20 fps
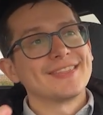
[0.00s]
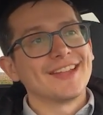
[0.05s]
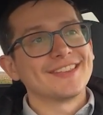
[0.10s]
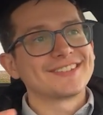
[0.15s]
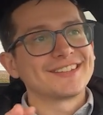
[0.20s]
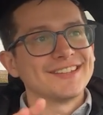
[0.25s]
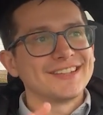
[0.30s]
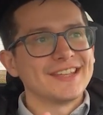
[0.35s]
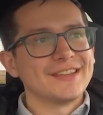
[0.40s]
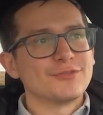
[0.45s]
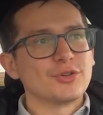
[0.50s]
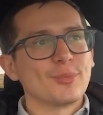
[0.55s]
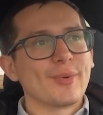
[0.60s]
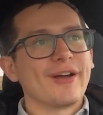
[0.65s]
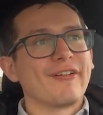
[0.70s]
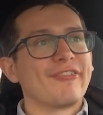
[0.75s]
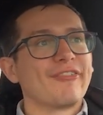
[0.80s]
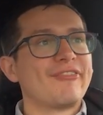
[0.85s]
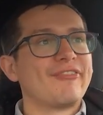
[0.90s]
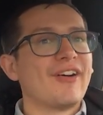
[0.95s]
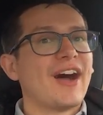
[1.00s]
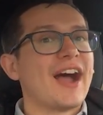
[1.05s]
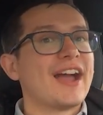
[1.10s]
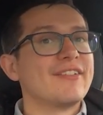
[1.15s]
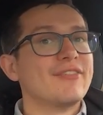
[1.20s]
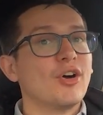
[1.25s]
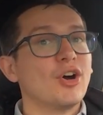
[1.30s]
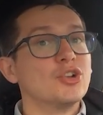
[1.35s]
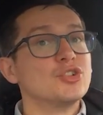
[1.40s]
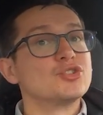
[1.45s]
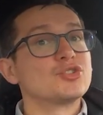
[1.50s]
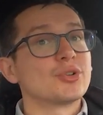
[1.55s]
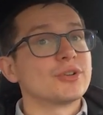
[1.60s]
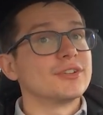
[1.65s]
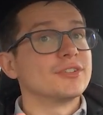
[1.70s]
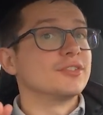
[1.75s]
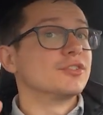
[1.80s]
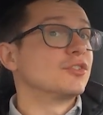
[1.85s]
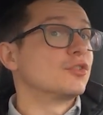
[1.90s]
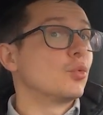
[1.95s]
That's going to give you about
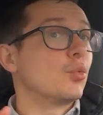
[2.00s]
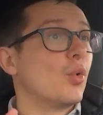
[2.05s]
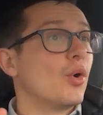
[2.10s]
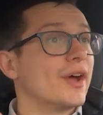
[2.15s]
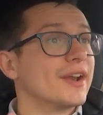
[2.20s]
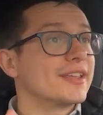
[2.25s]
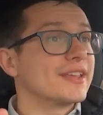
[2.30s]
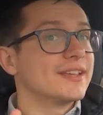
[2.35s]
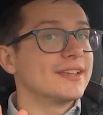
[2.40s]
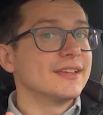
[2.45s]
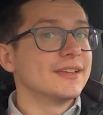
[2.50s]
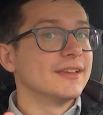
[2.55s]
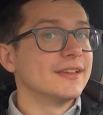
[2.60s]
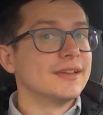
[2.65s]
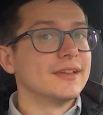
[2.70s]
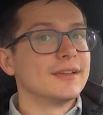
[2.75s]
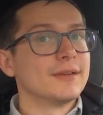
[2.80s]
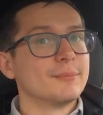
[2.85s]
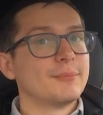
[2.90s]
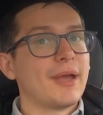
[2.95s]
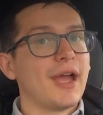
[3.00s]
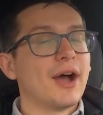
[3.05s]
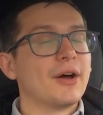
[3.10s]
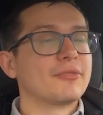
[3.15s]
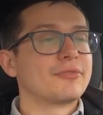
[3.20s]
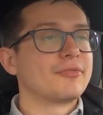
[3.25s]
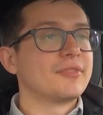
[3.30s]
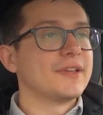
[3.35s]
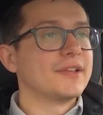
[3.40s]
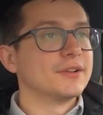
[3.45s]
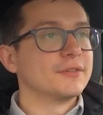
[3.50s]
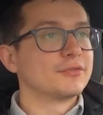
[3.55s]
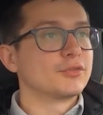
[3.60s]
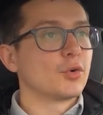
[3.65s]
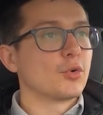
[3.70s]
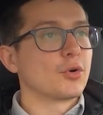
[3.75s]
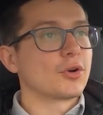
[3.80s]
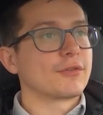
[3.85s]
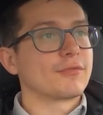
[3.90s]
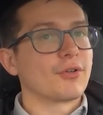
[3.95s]
520 pound-feet
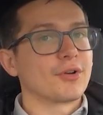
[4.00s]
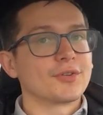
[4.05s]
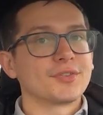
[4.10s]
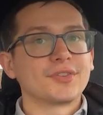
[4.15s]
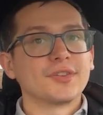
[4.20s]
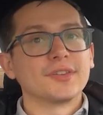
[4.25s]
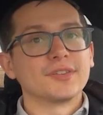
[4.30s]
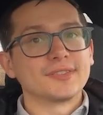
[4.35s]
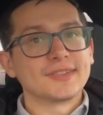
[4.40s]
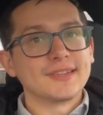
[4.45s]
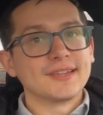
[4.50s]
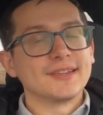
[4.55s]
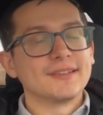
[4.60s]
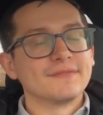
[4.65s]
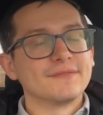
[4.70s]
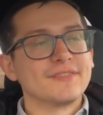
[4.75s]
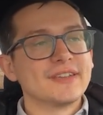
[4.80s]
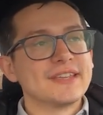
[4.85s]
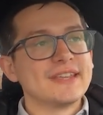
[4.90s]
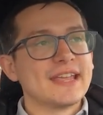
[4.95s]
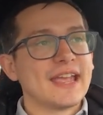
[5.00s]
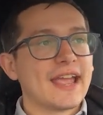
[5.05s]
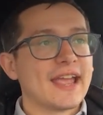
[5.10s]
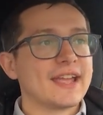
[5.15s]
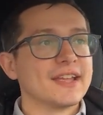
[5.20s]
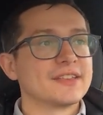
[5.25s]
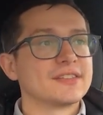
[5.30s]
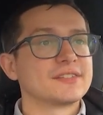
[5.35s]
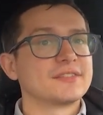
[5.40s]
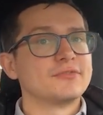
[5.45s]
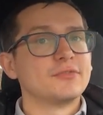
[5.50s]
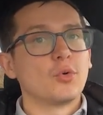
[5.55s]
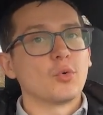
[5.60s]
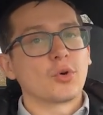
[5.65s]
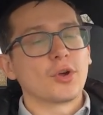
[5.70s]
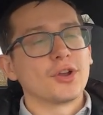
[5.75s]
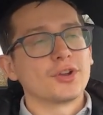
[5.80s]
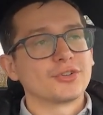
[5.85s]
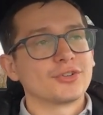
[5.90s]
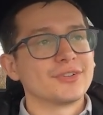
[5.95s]
of torque versus the V8's
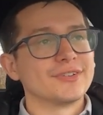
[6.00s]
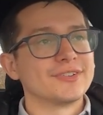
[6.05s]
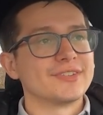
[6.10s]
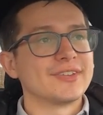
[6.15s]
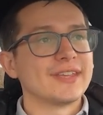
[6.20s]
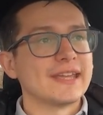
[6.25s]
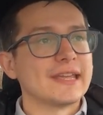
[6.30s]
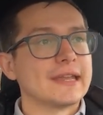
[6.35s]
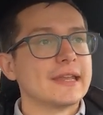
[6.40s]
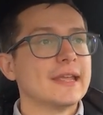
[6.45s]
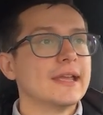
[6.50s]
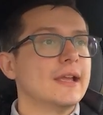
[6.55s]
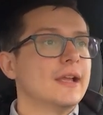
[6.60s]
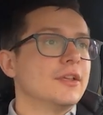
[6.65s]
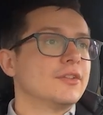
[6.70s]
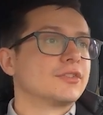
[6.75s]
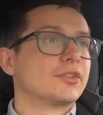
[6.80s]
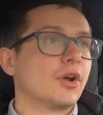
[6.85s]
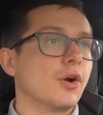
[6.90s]
410.